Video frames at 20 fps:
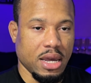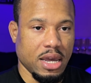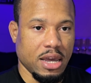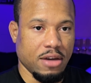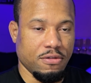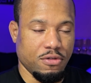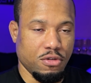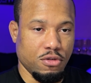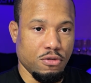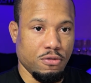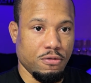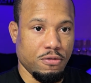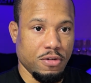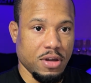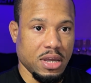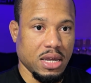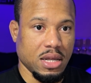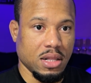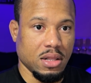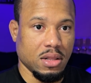If you
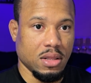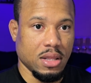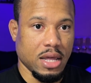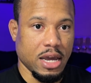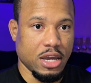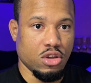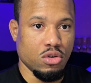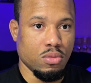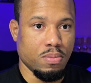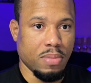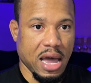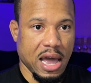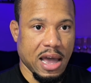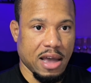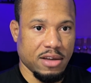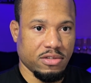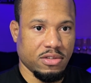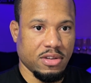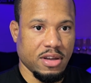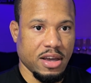feel like you
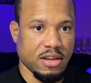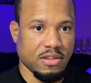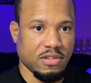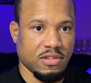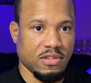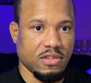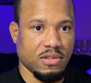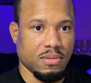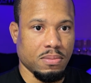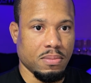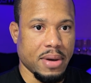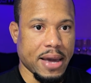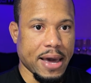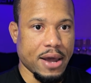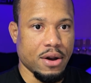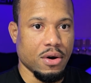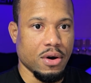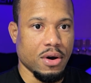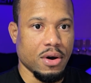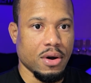pass tests
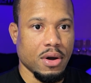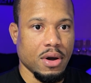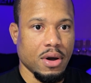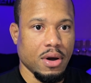better